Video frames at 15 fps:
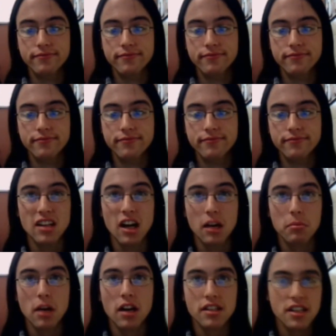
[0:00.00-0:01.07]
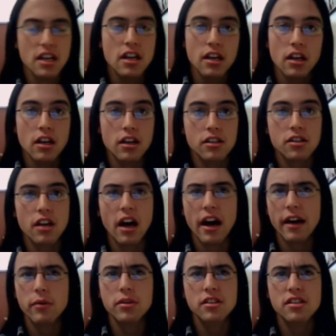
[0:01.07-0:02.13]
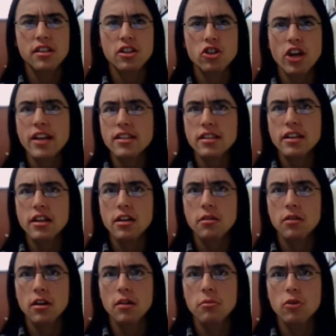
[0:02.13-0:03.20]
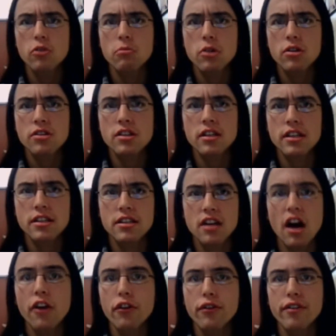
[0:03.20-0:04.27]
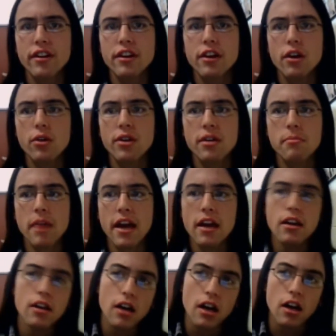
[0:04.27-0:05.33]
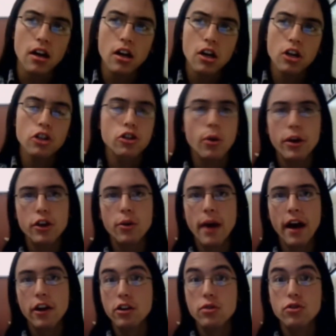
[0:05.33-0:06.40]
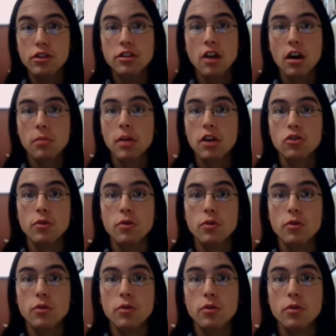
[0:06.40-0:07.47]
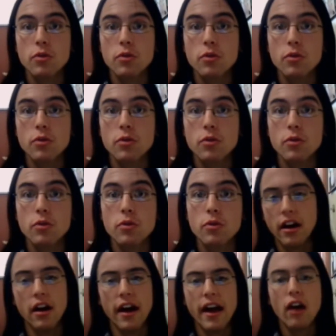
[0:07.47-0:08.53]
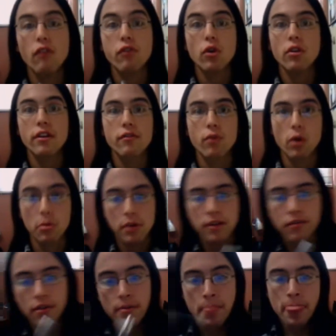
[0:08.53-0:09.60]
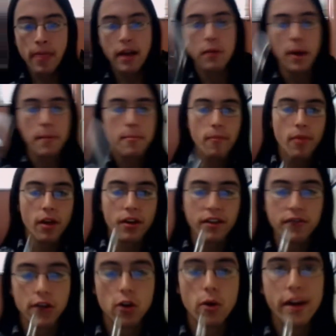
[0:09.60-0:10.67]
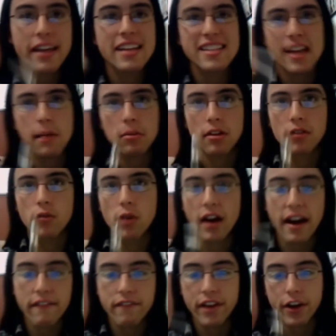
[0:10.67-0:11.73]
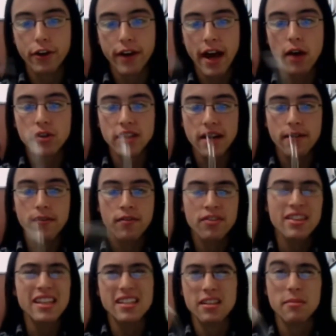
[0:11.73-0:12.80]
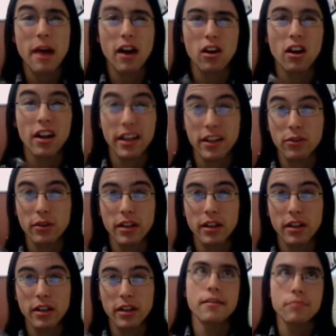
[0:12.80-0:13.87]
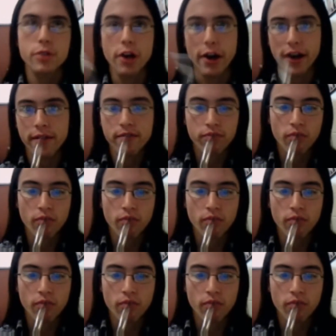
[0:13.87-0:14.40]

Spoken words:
using a talkbox, so I would suggest seeing Moot Booksley's other video he made showing you how to use the talkbox with the guitar. Very helpful, informative. Anyway, I'll give you a quick example of what I figured out. This is about all I can really play. Sorry.